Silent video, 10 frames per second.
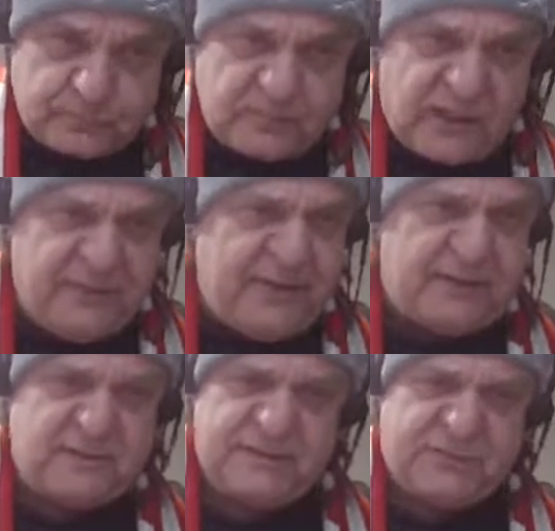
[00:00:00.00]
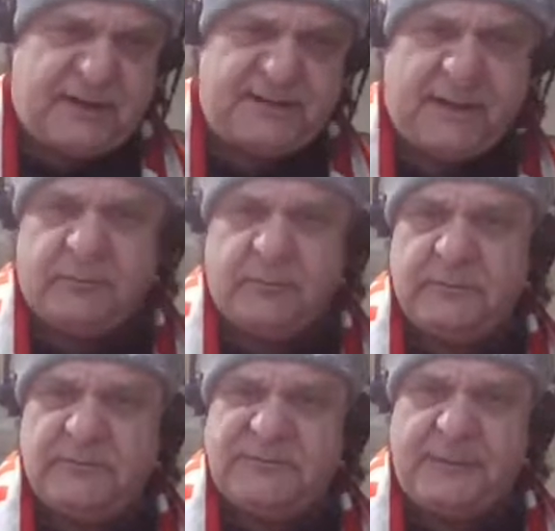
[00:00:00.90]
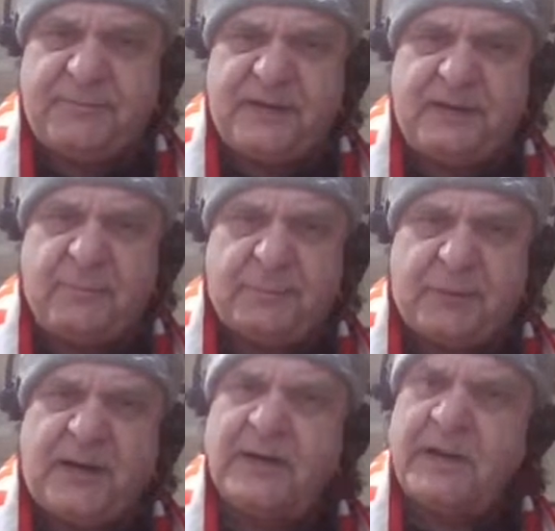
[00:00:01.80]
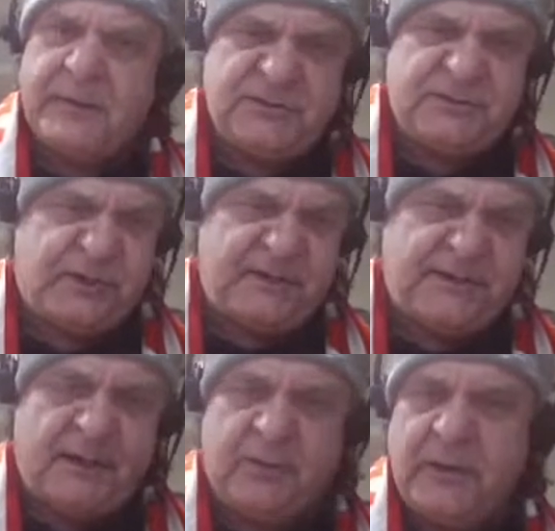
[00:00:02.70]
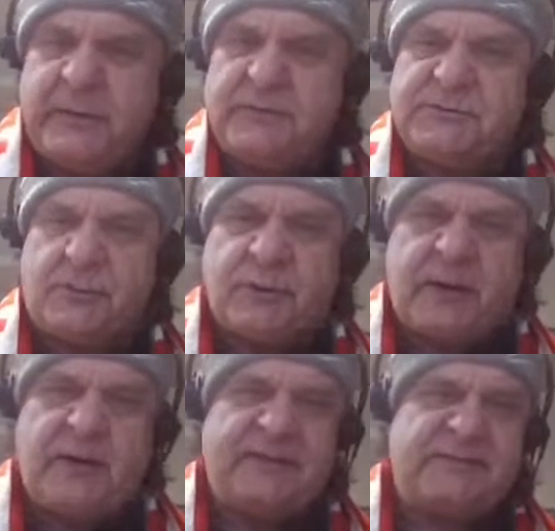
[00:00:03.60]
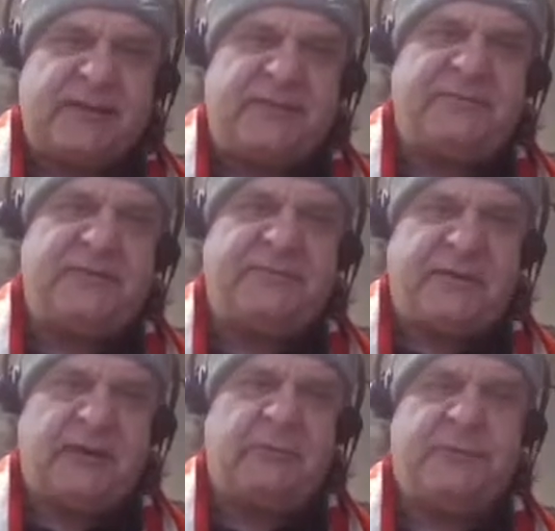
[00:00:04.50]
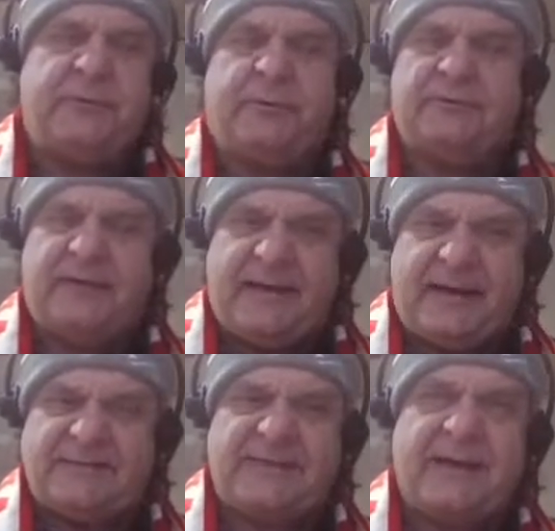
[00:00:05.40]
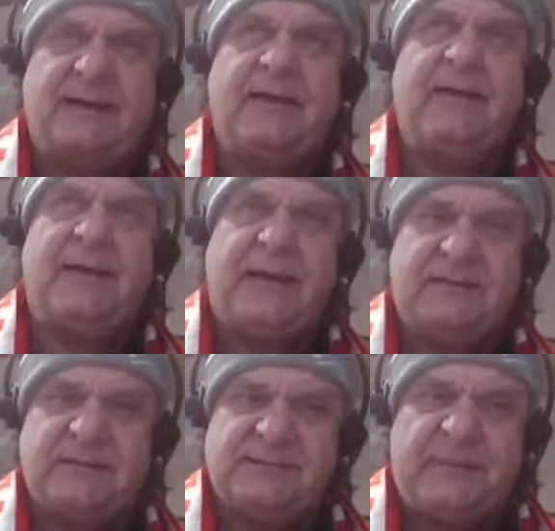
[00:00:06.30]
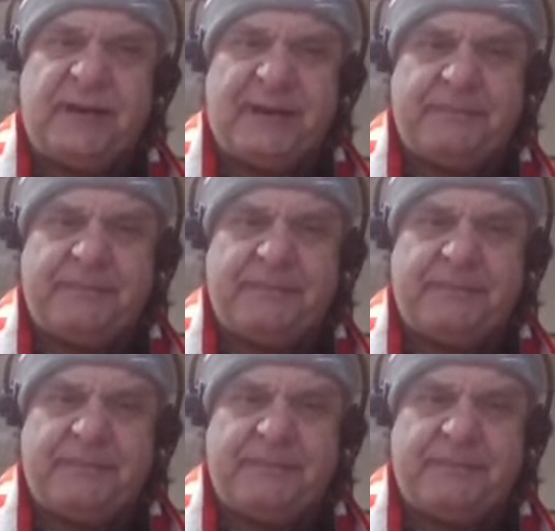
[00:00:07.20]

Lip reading: and then straight down. Same thing with PROG, straight down. So PROG is definitely following both the NASDAQ and the SPY.